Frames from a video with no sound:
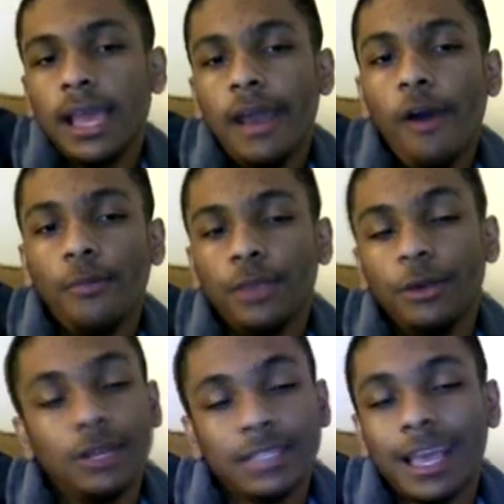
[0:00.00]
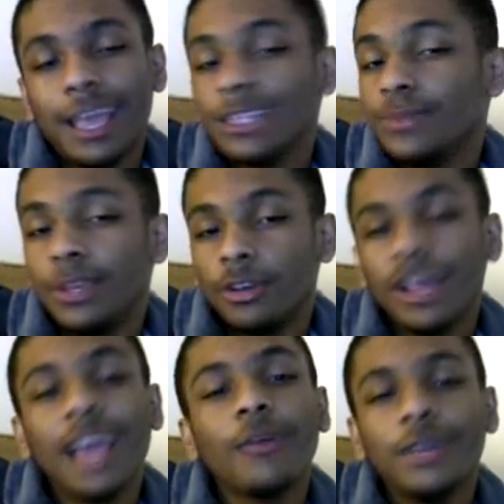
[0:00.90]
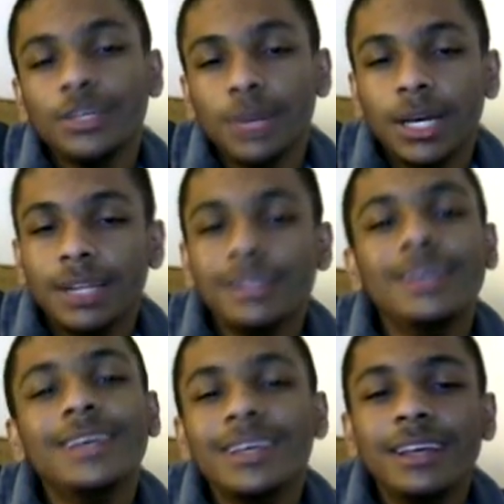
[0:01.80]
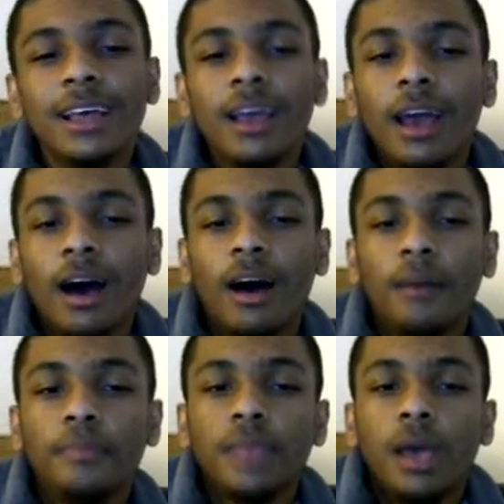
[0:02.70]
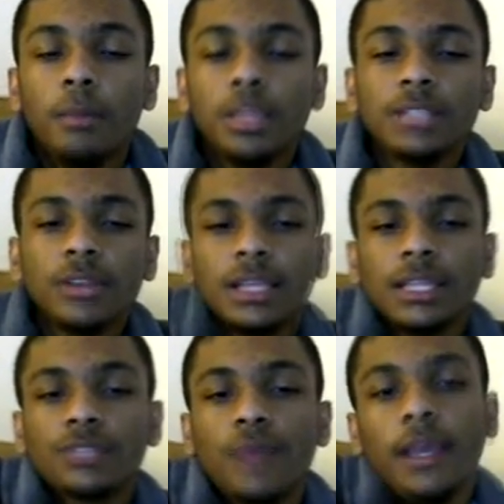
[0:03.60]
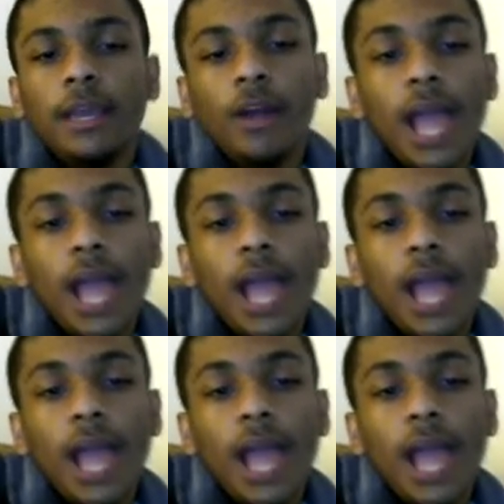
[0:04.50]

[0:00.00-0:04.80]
help you because I can't speak your language, but but let's look at this right here.